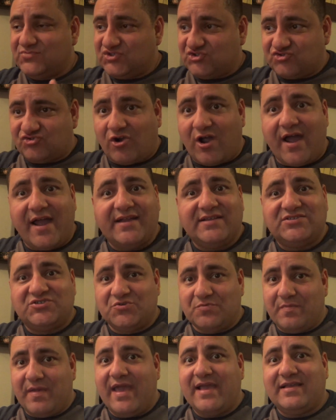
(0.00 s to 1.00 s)
trying
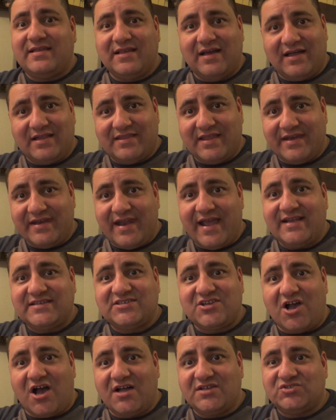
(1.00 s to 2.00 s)
to make the next
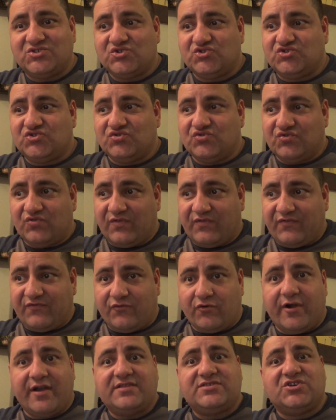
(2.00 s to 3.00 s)
console
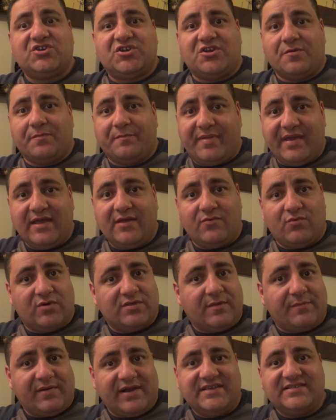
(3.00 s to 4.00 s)
for it to compete with
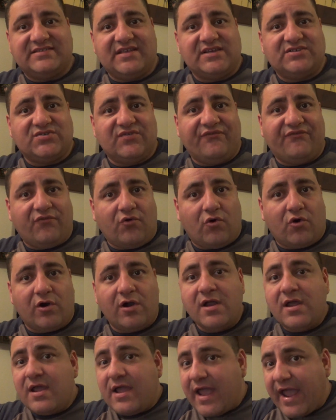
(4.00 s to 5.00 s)
the PlayStation 4
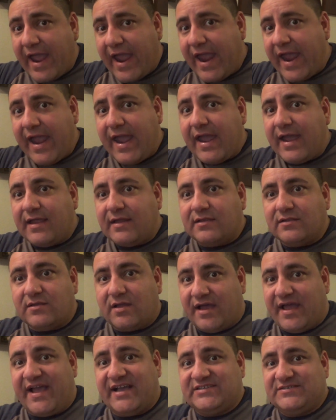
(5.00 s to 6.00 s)
and
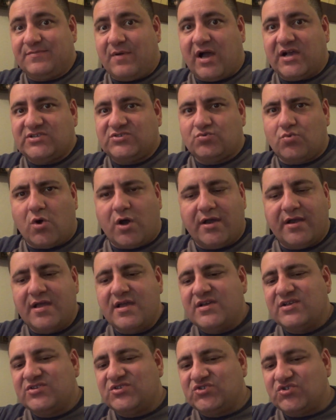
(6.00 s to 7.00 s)
the Xbox One.
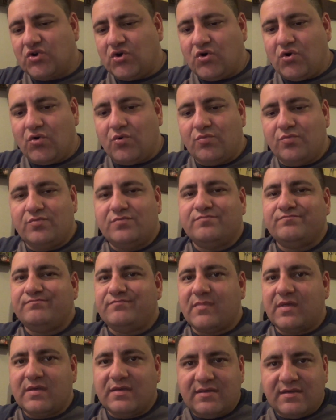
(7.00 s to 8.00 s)
So,
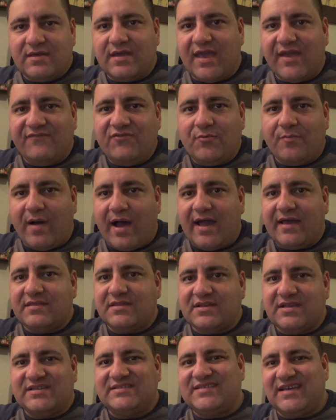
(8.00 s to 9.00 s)
if you buy
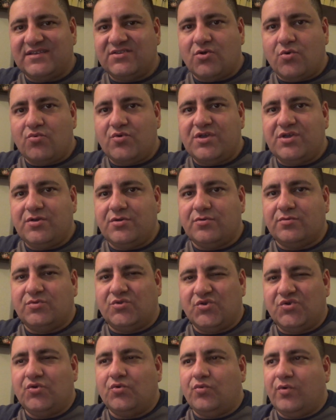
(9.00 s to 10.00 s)
the Nintendo Wii U,
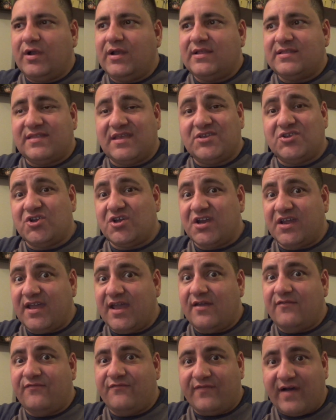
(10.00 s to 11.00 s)
do you really think you're going to
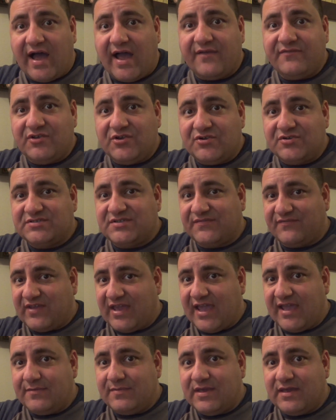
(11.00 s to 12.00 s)
get 5 years of
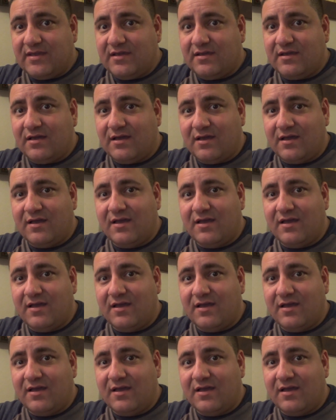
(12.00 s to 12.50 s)
gaming